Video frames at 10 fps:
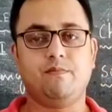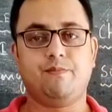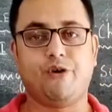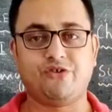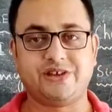
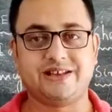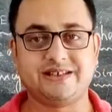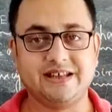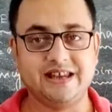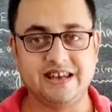
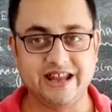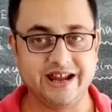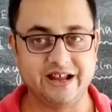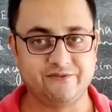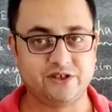possess
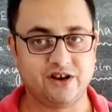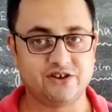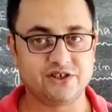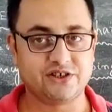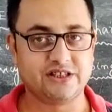negative
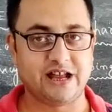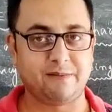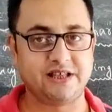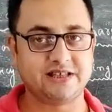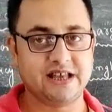charges. That
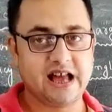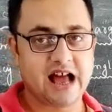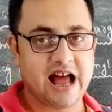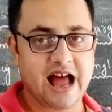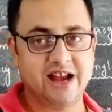means
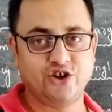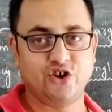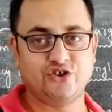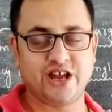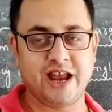
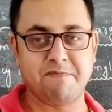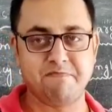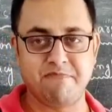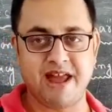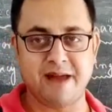
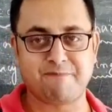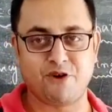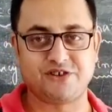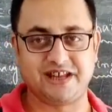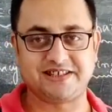hydrogen may
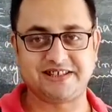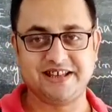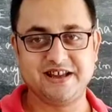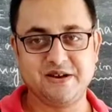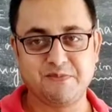possess
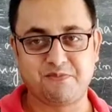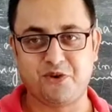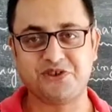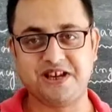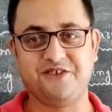
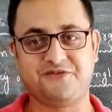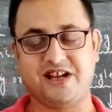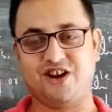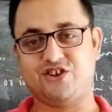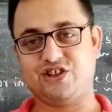positive
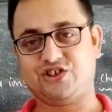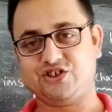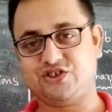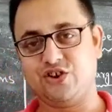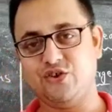charge
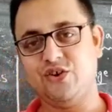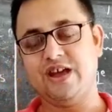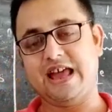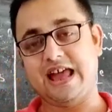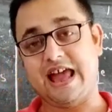also
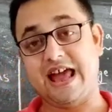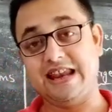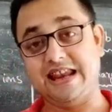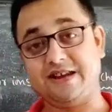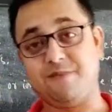
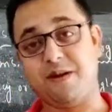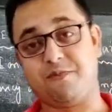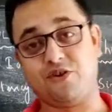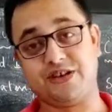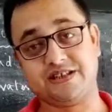and it may
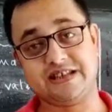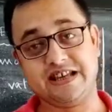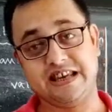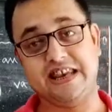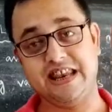possess
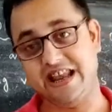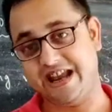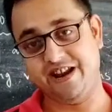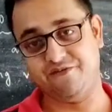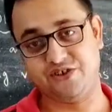
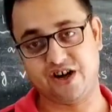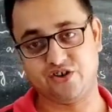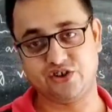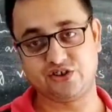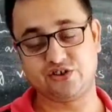negative charge
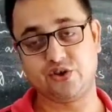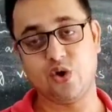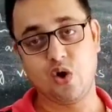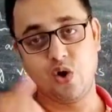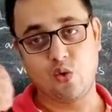also.
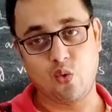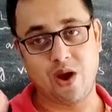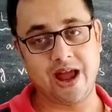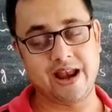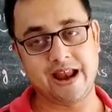
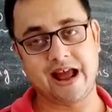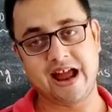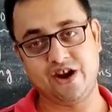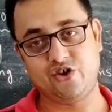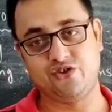When an
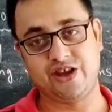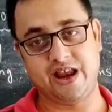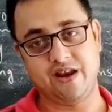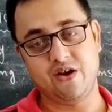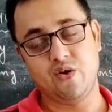
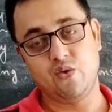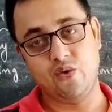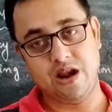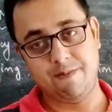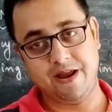hydrogen
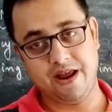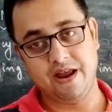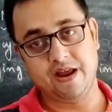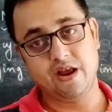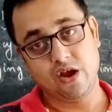will be